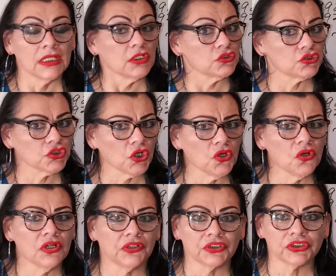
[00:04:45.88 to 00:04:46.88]

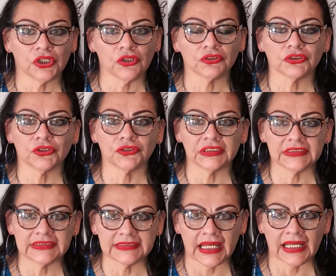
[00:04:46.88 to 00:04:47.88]
So her doctor
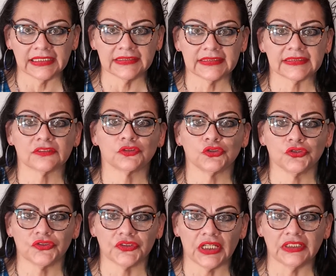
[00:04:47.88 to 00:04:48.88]
decides to
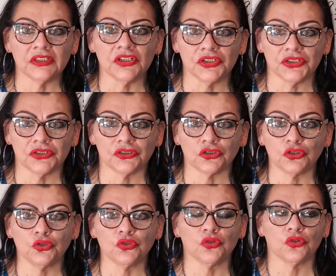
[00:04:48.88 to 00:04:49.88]
send her
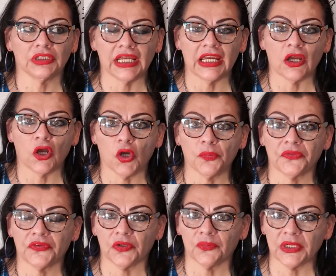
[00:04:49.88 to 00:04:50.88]
to the
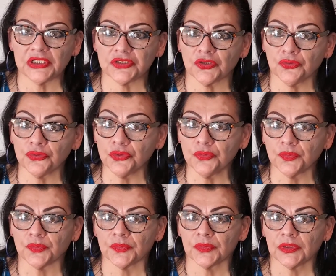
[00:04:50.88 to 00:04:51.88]
observation
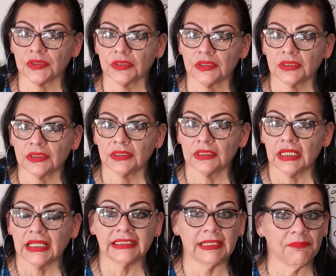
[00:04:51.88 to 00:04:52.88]
room.
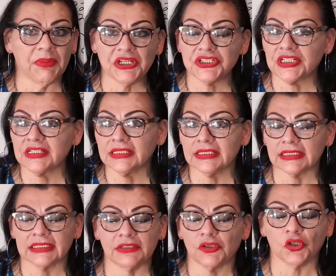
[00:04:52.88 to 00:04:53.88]
The patient,
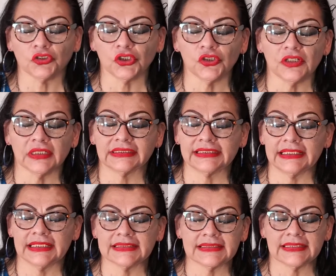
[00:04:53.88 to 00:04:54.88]
the doctor
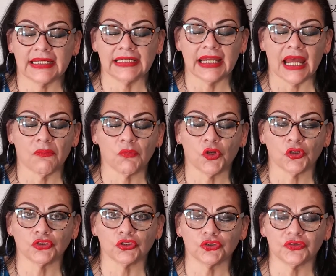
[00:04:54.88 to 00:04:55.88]
didn't say, I'm
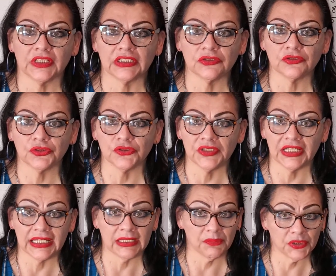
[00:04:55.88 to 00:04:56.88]
going to send you to
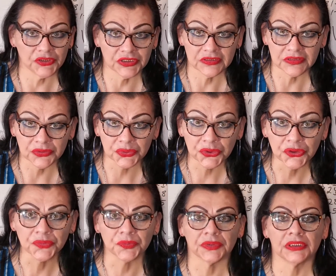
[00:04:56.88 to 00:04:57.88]
the emergency
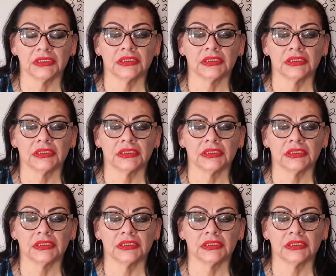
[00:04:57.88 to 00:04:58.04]
room.